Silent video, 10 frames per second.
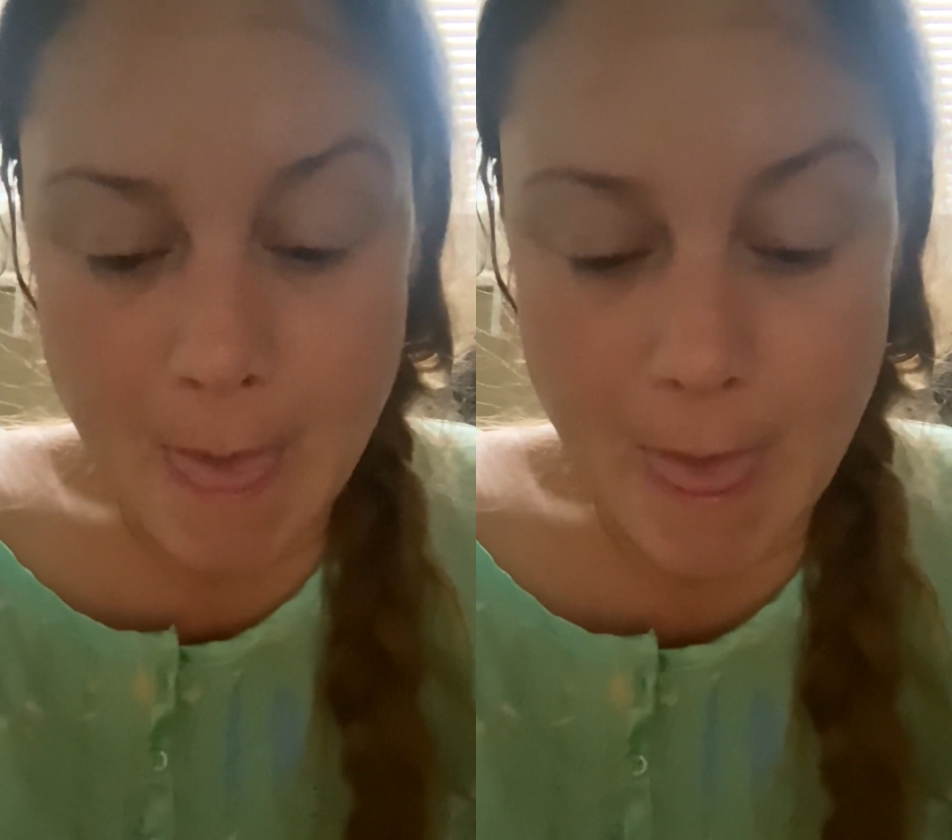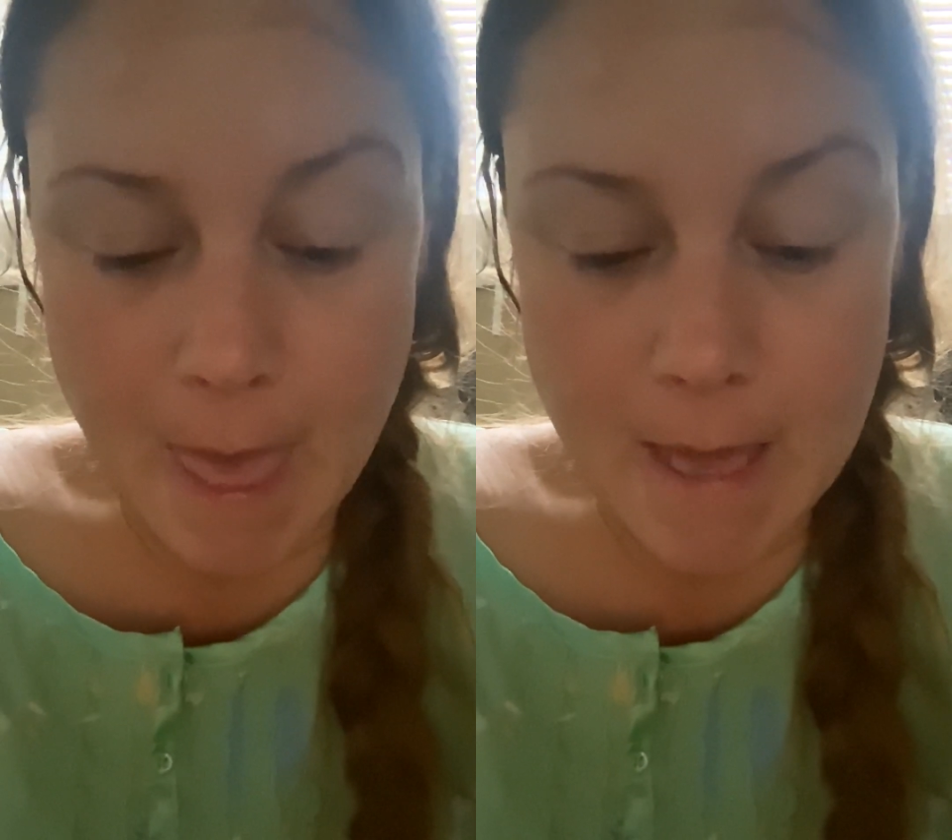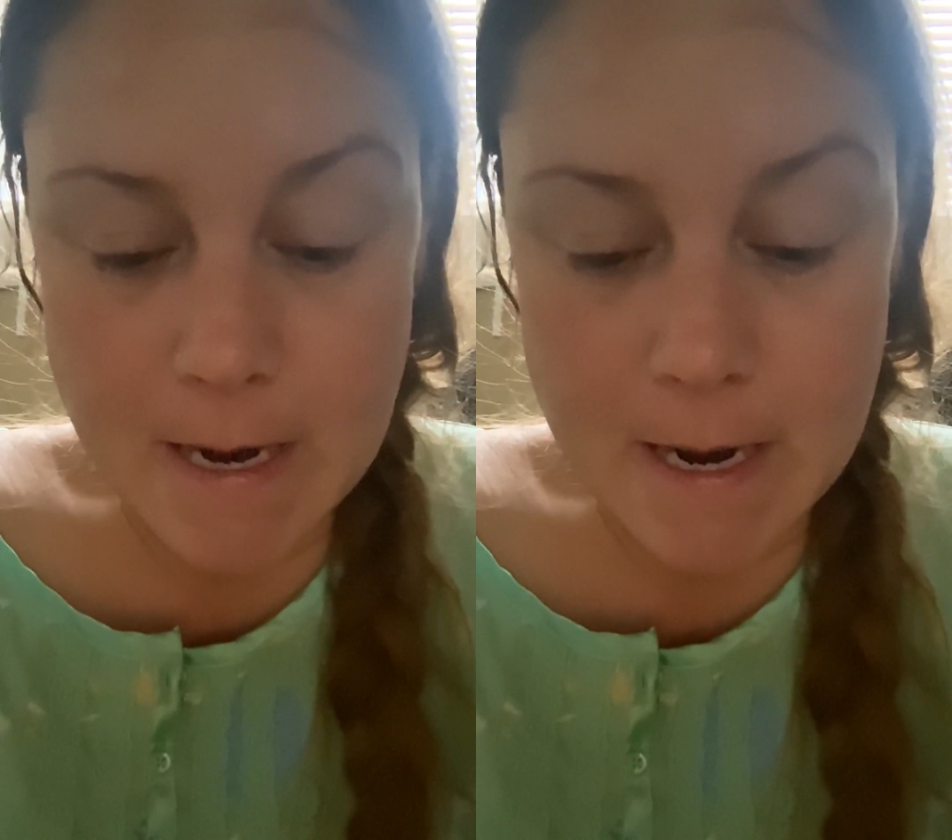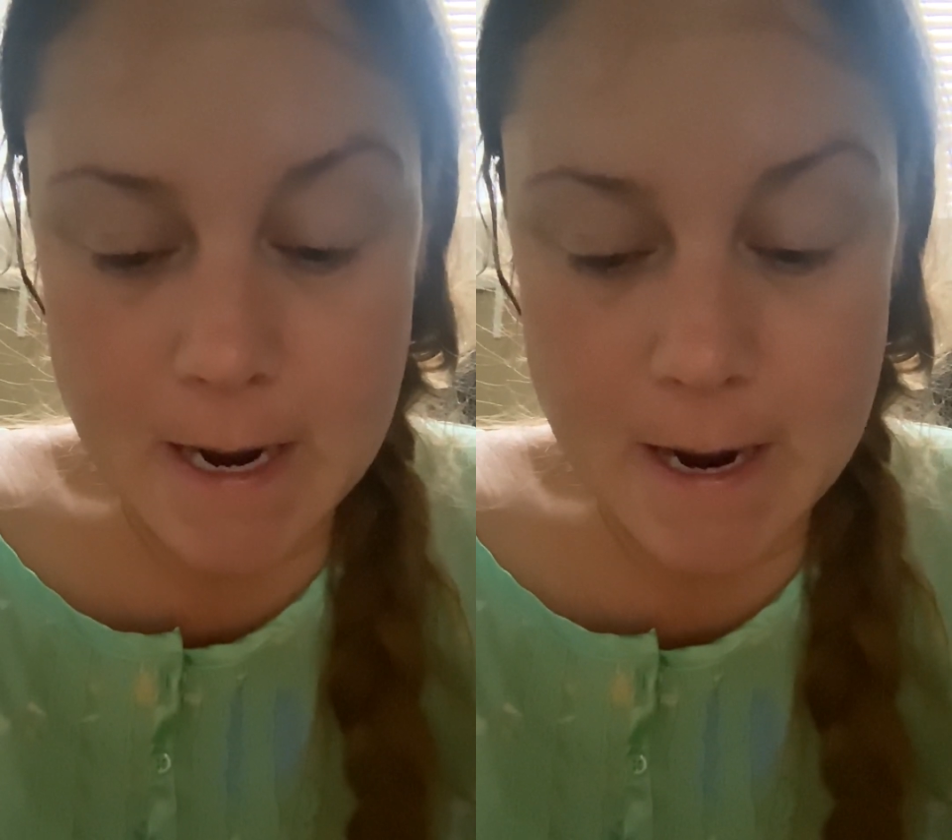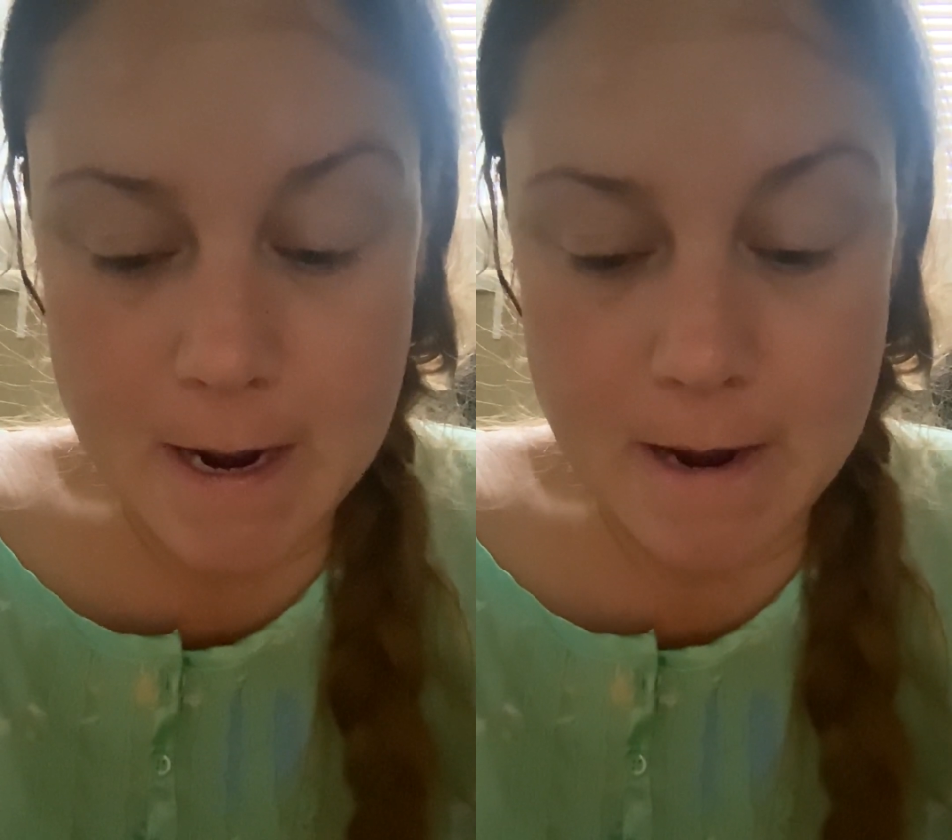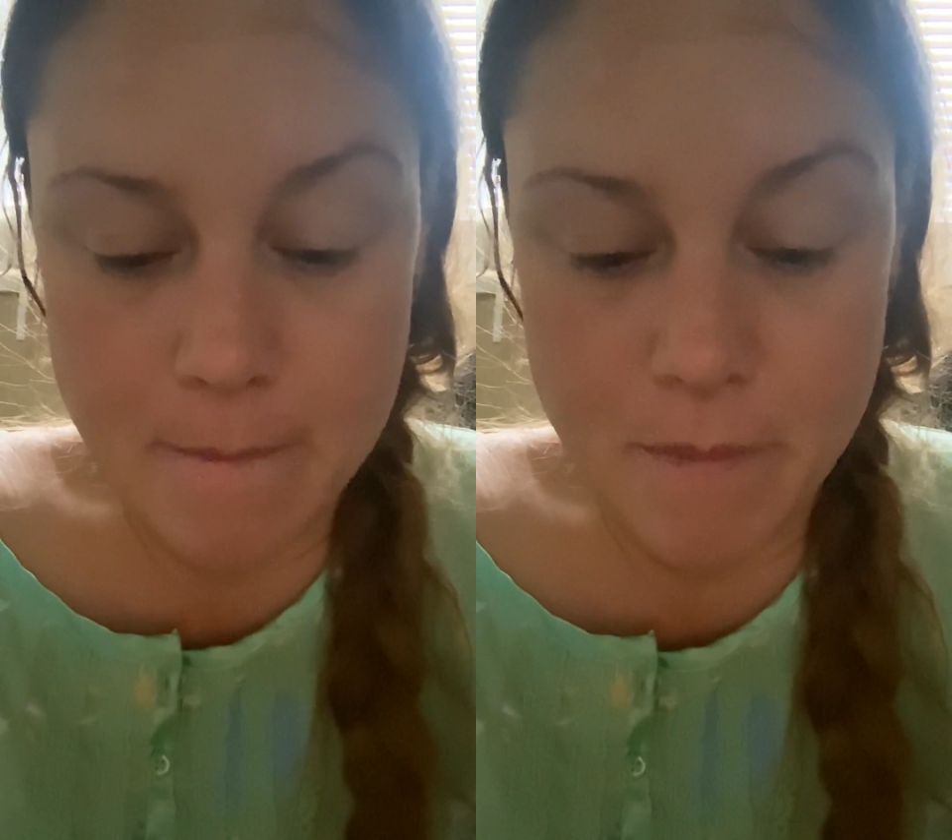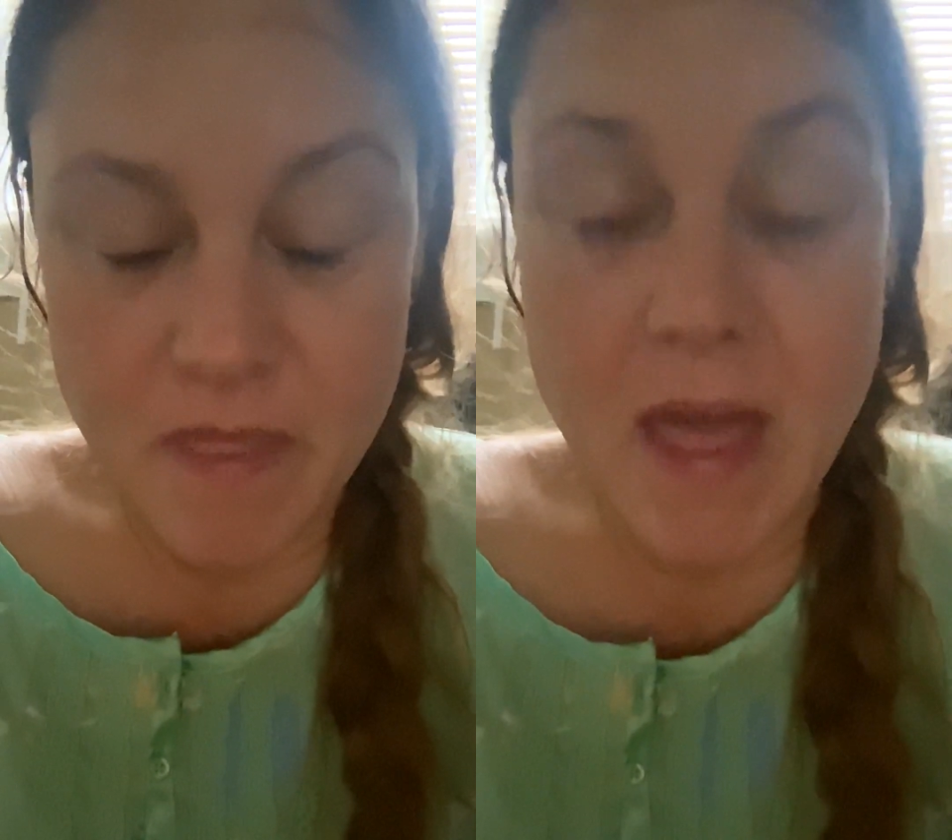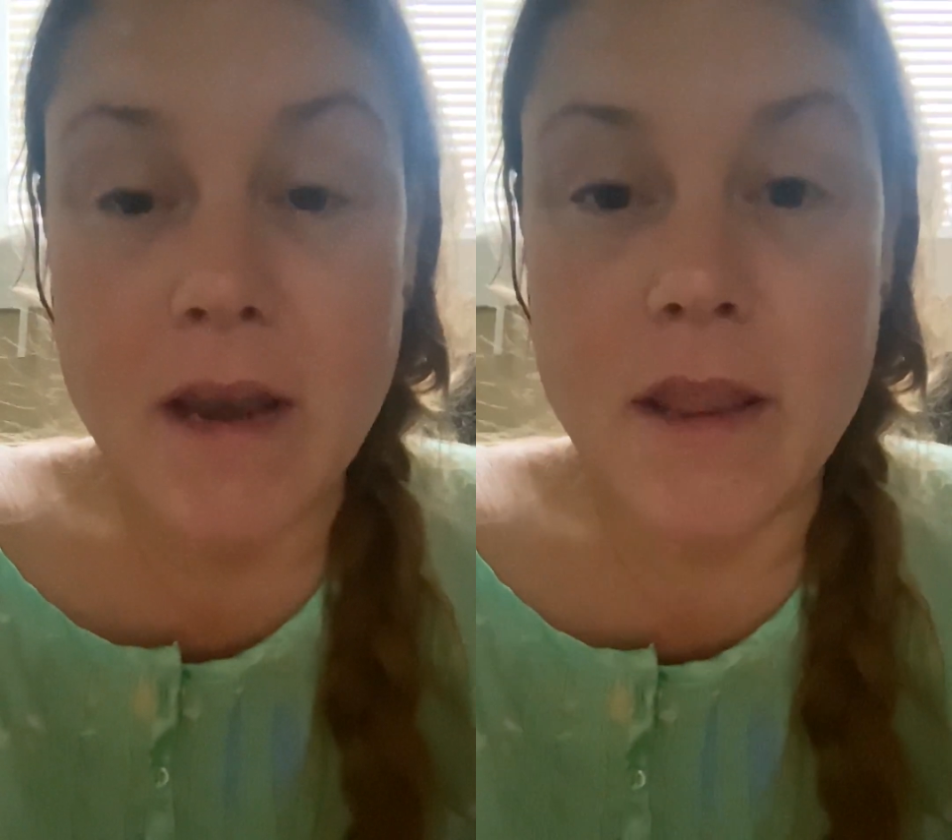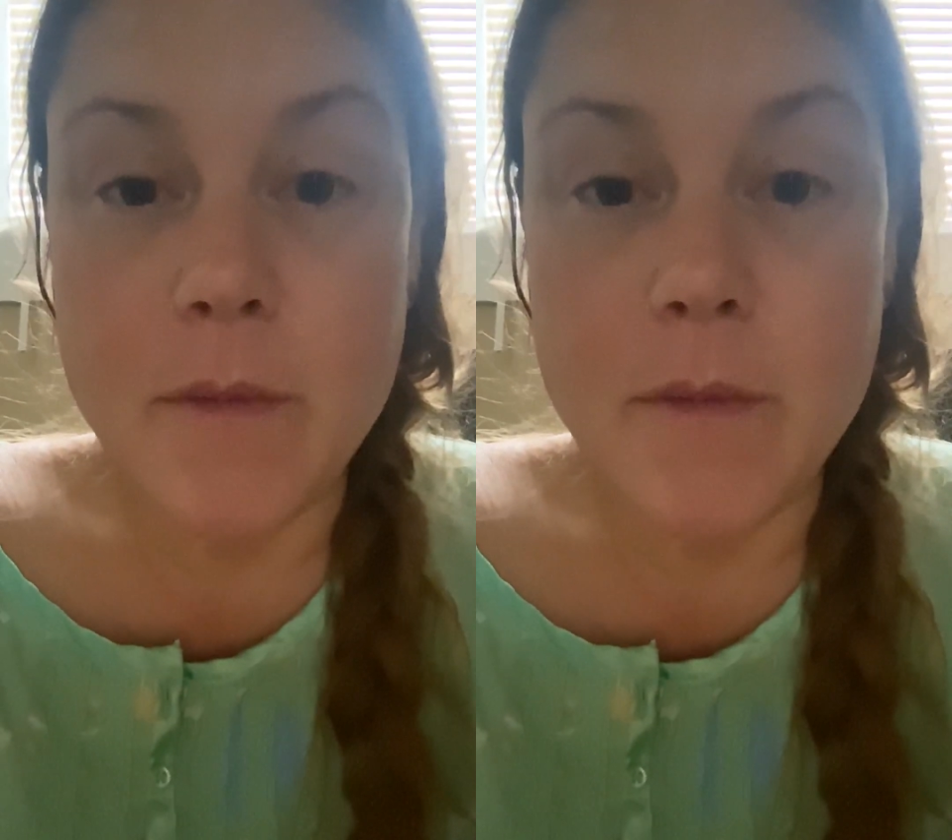And um, then